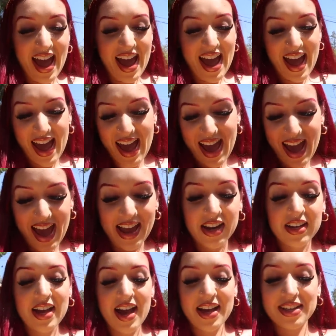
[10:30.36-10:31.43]
Ah!
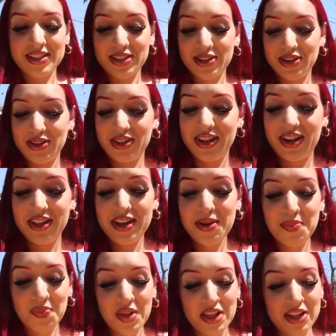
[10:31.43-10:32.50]
And guys, dude, literally,
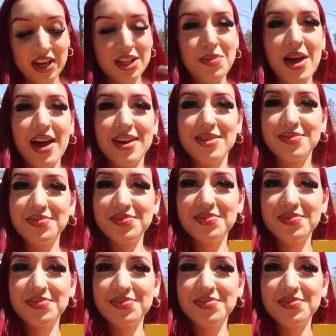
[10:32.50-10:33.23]
look at the bag.